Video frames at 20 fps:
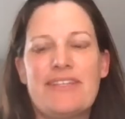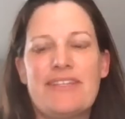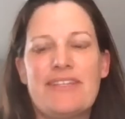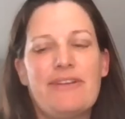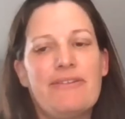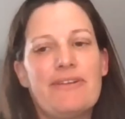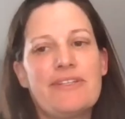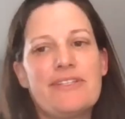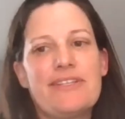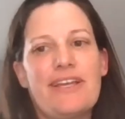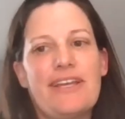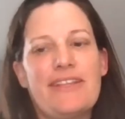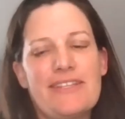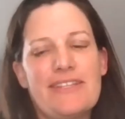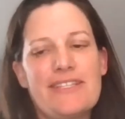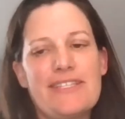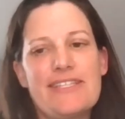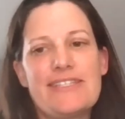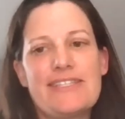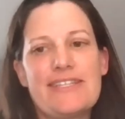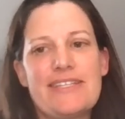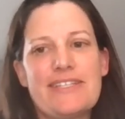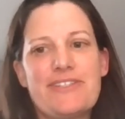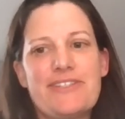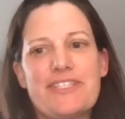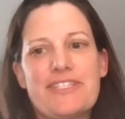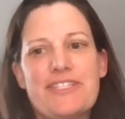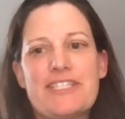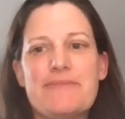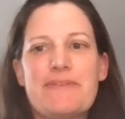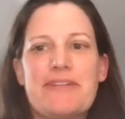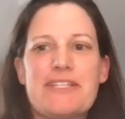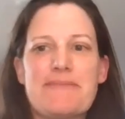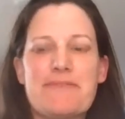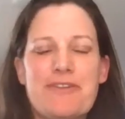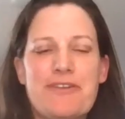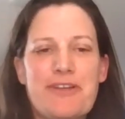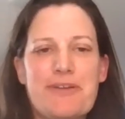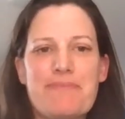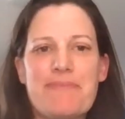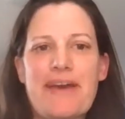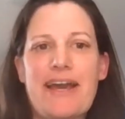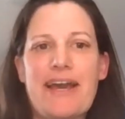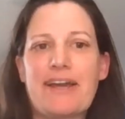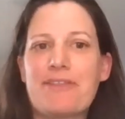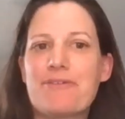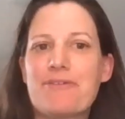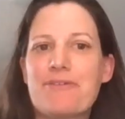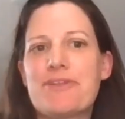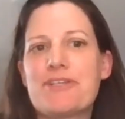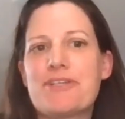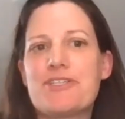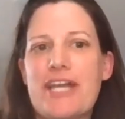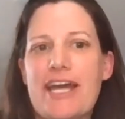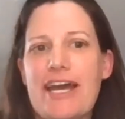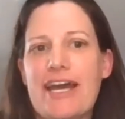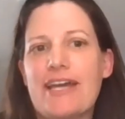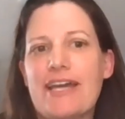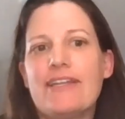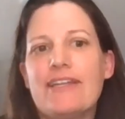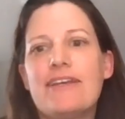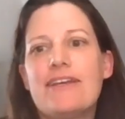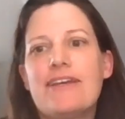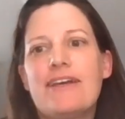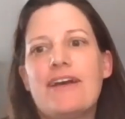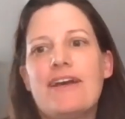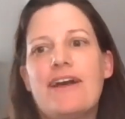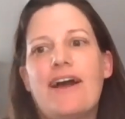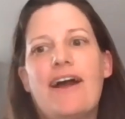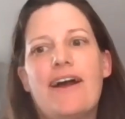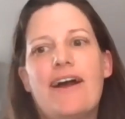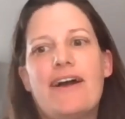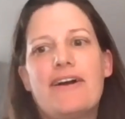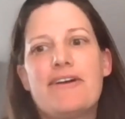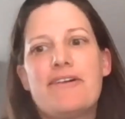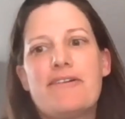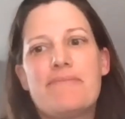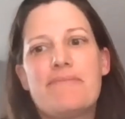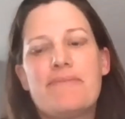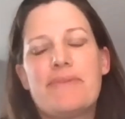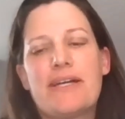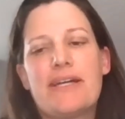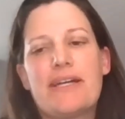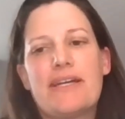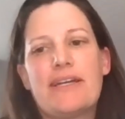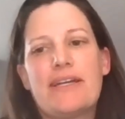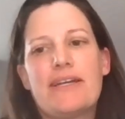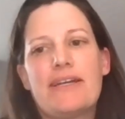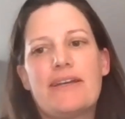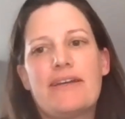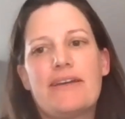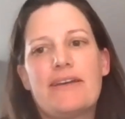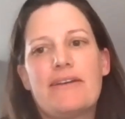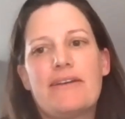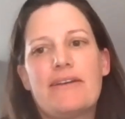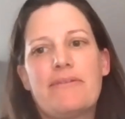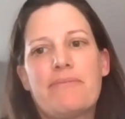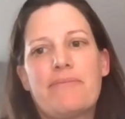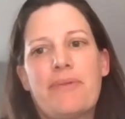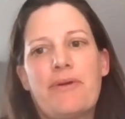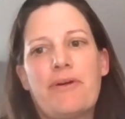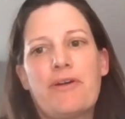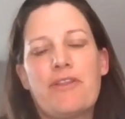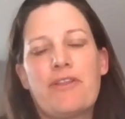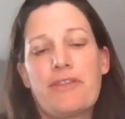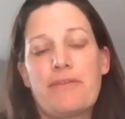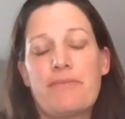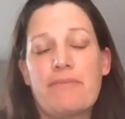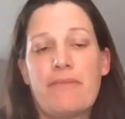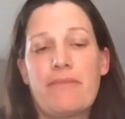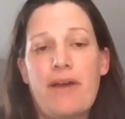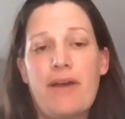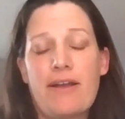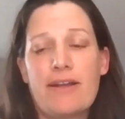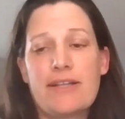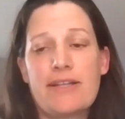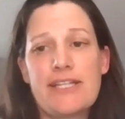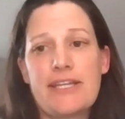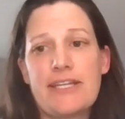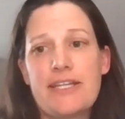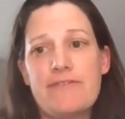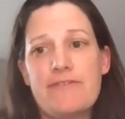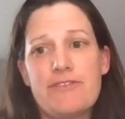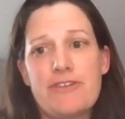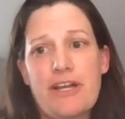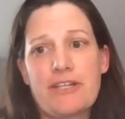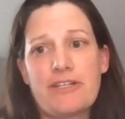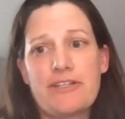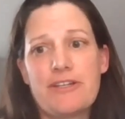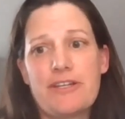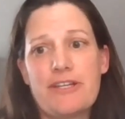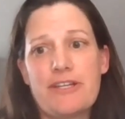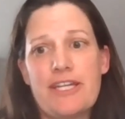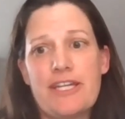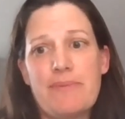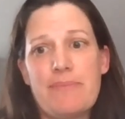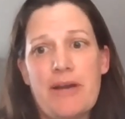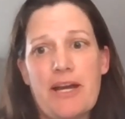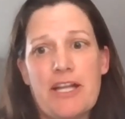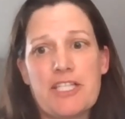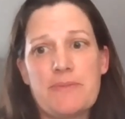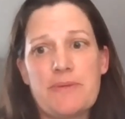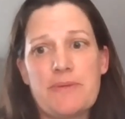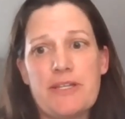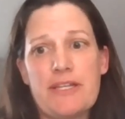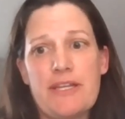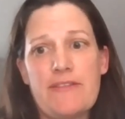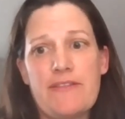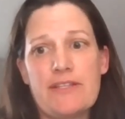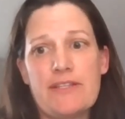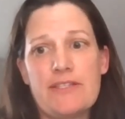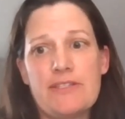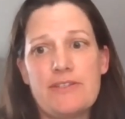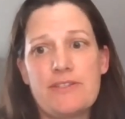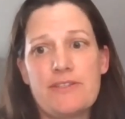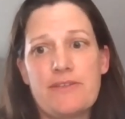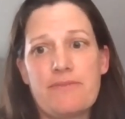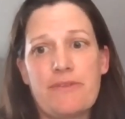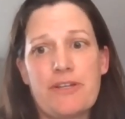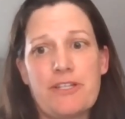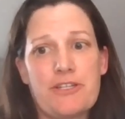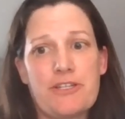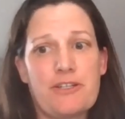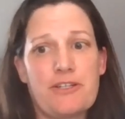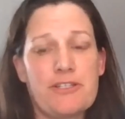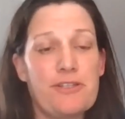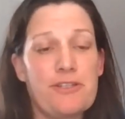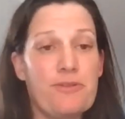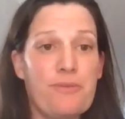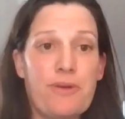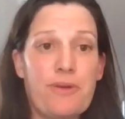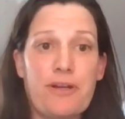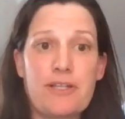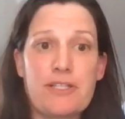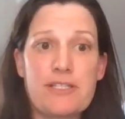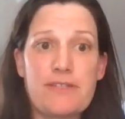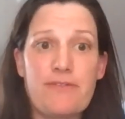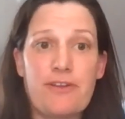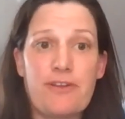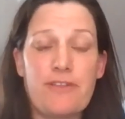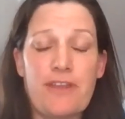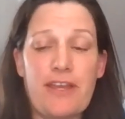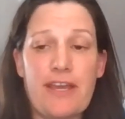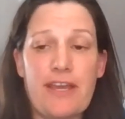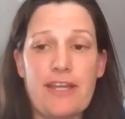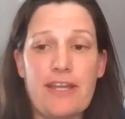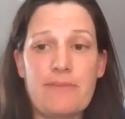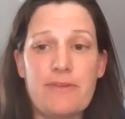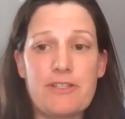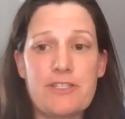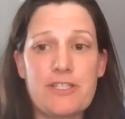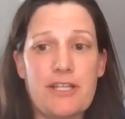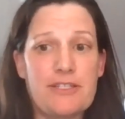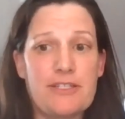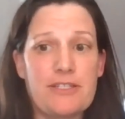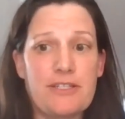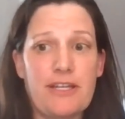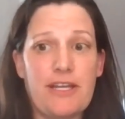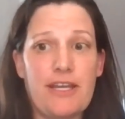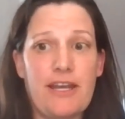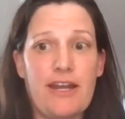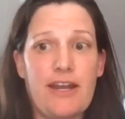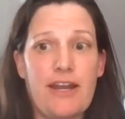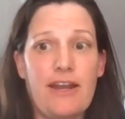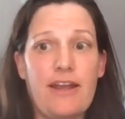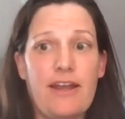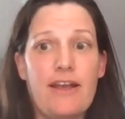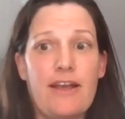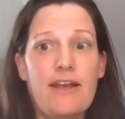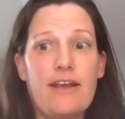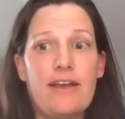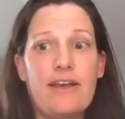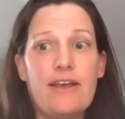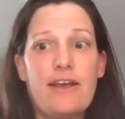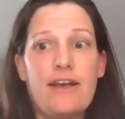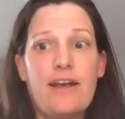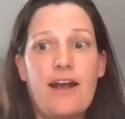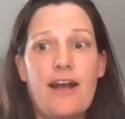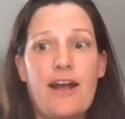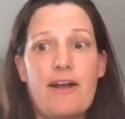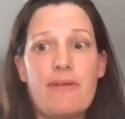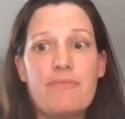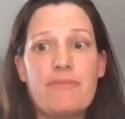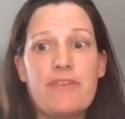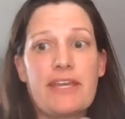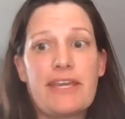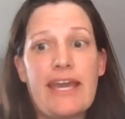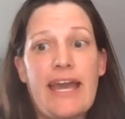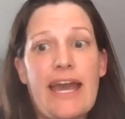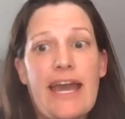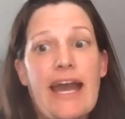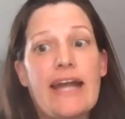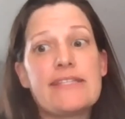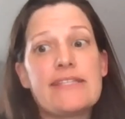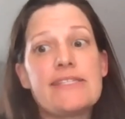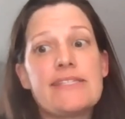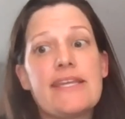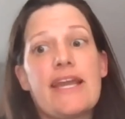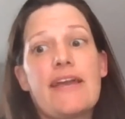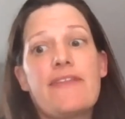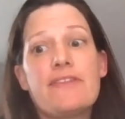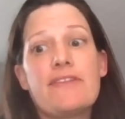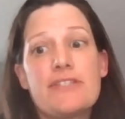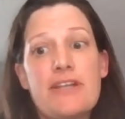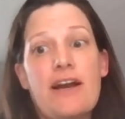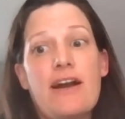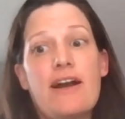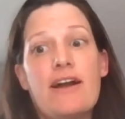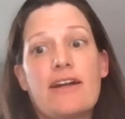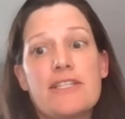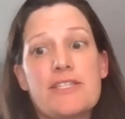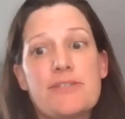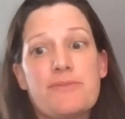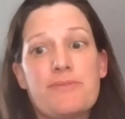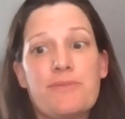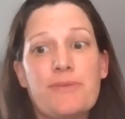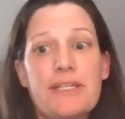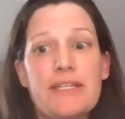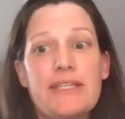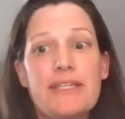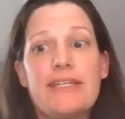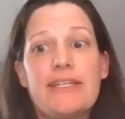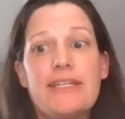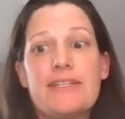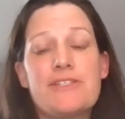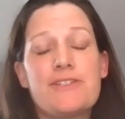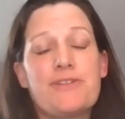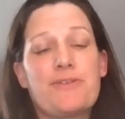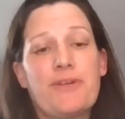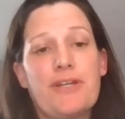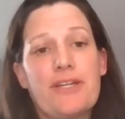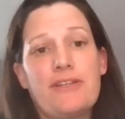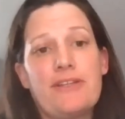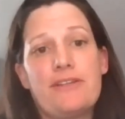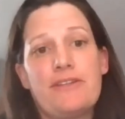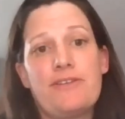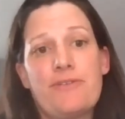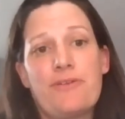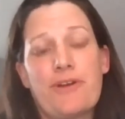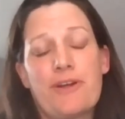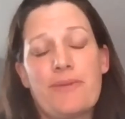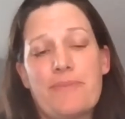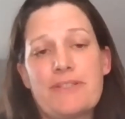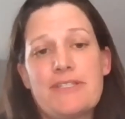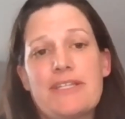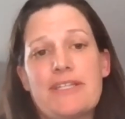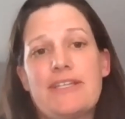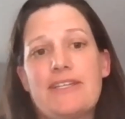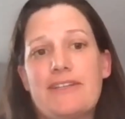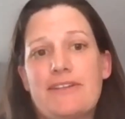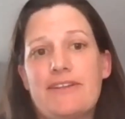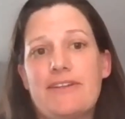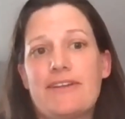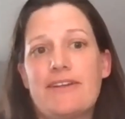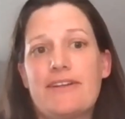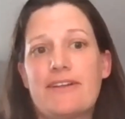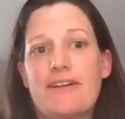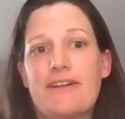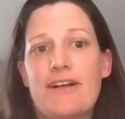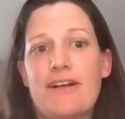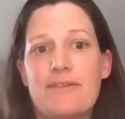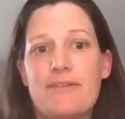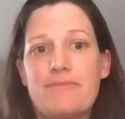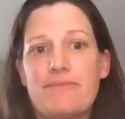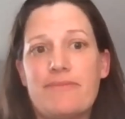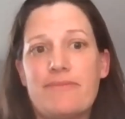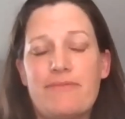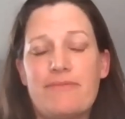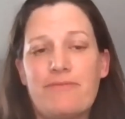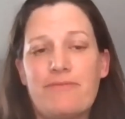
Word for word: there were this is interesting to me because I'm going back through the chat. Um, both our executive director, Kitty Potchman, and then Susan Richards, who works for the animal shelter here. Um, the cats and the dogs really enjoyed your particular um,